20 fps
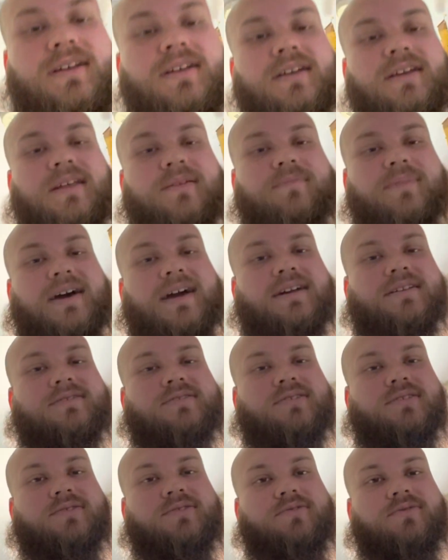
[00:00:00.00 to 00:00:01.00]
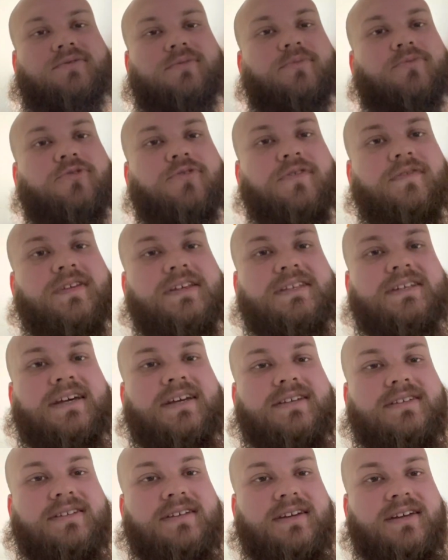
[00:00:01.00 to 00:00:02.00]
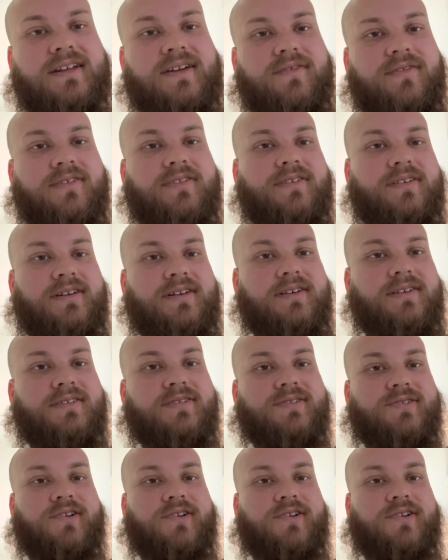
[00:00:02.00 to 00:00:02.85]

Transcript: getting back to more of the tasting and everything.